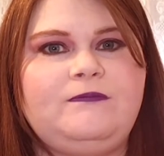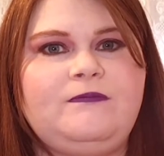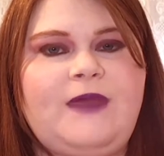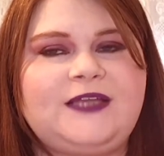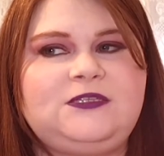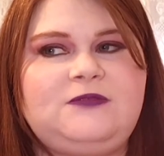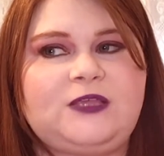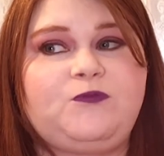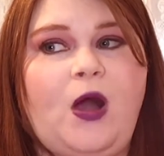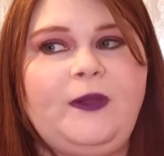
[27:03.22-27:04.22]

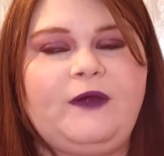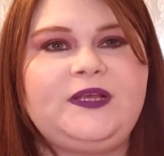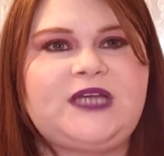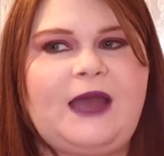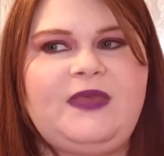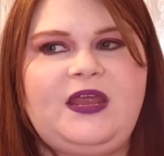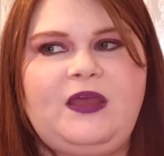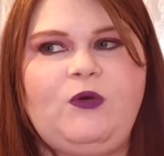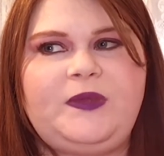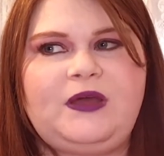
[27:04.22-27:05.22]
That's probably around the time the
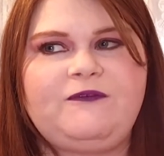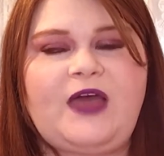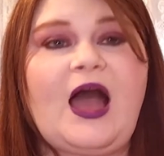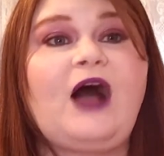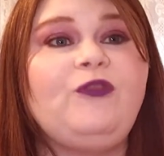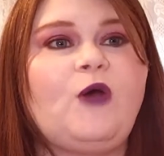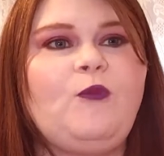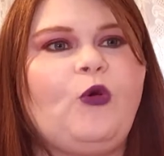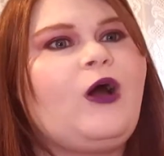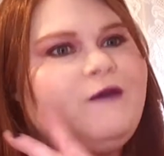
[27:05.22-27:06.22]
editing will be done for that. I'll know
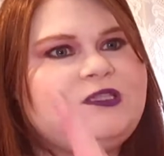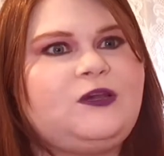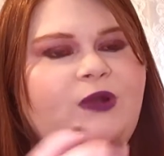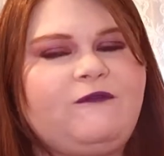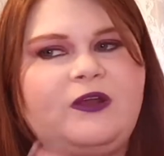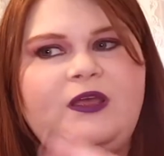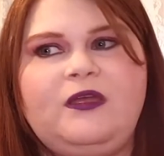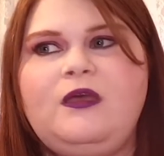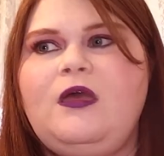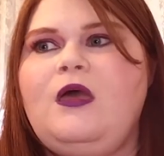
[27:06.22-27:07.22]
more, obviously, when I've written it.
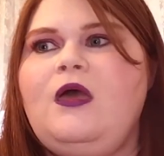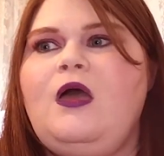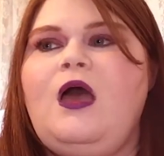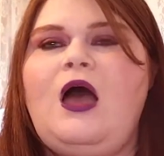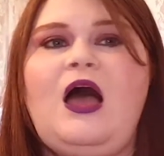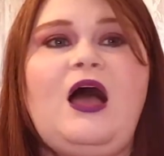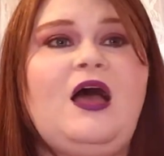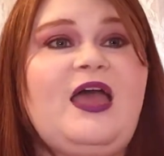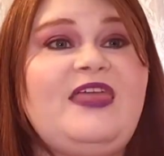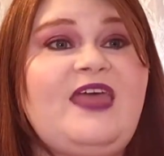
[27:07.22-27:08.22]

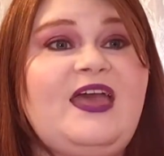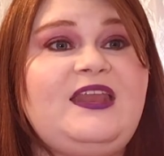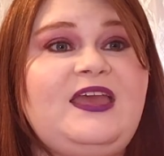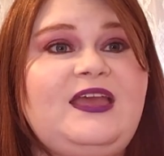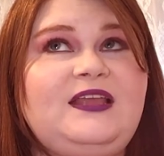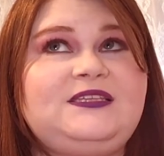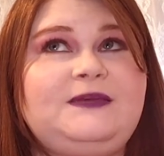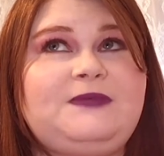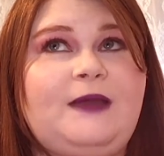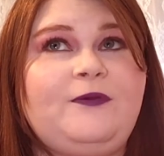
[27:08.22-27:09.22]
And then in
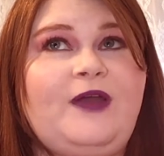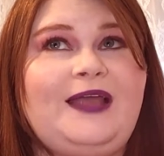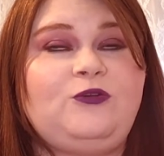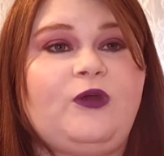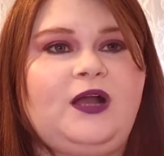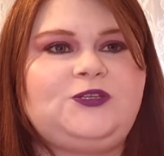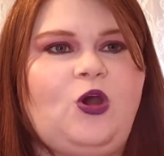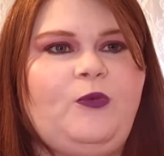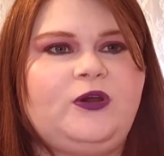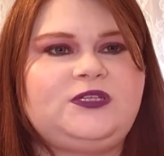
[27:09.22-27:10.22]
September and or
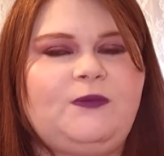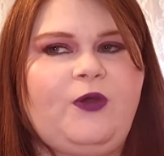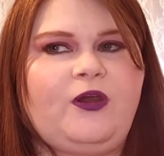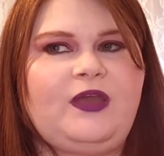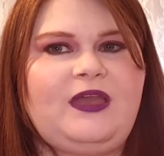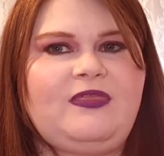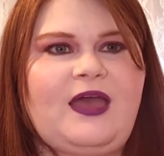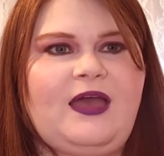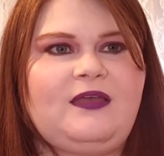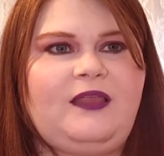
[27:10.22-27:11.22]
October, somewhere in
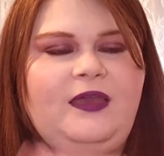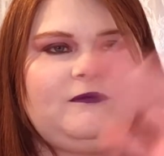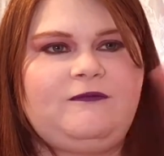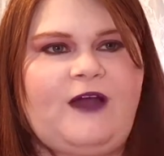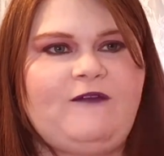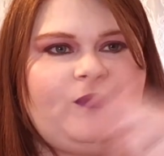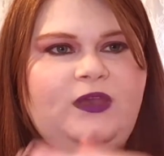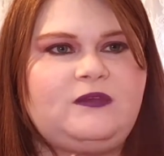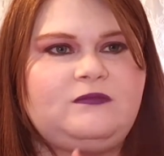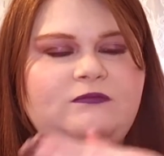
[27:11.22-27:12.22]
that, like,
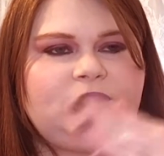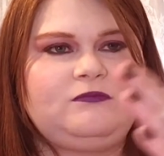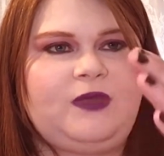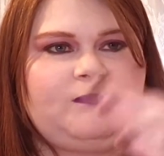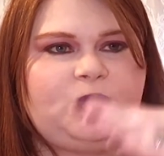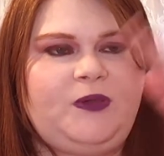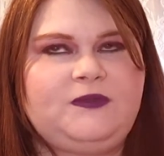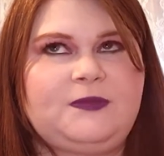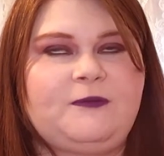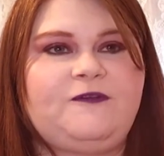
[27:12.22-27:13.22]
5-week, like, between
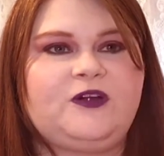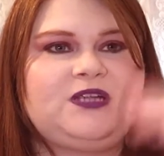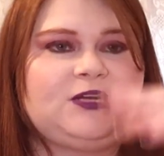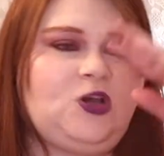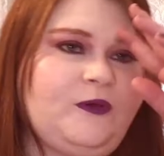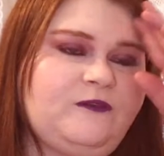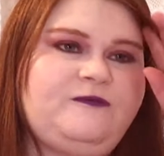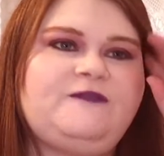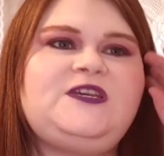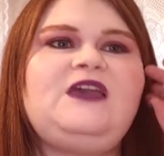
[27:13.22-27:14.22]
September 1st and October
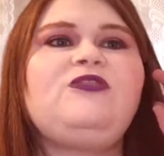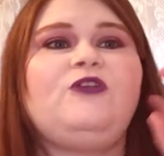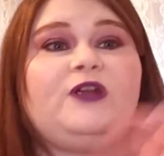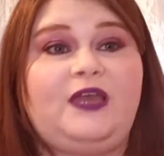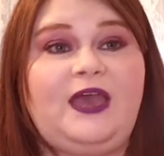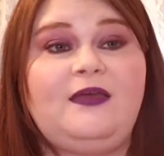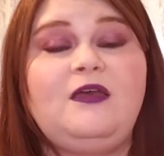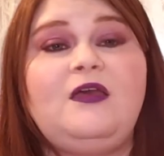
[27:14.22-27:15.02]
15th, you're going to get